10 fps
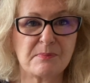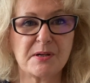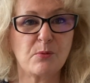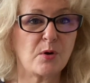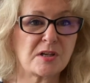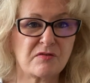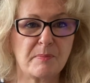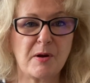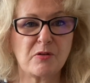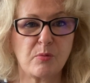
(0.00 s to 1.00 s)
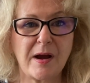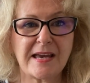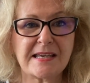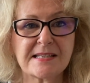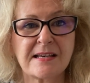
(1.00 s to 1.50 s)
but it works for both
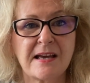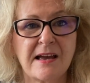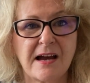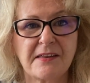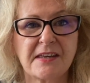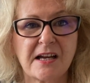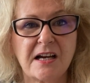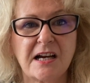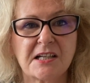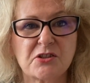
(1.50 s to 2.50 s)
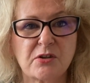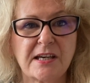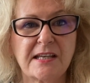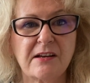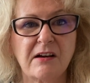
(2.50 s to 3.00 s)
ways. I think I took
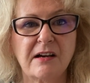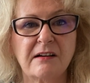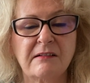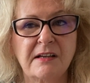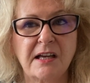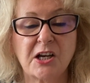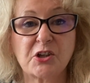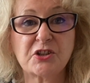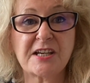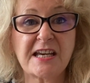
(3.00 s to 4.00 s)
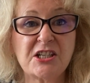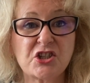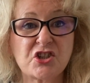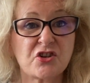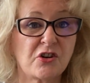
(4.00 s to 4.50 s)
in a good
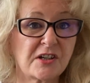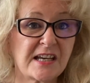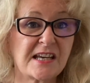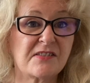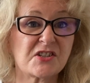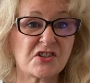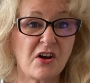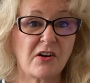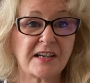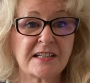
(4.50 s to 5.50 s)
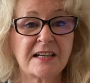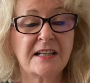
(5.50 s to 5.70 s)
inch on either side.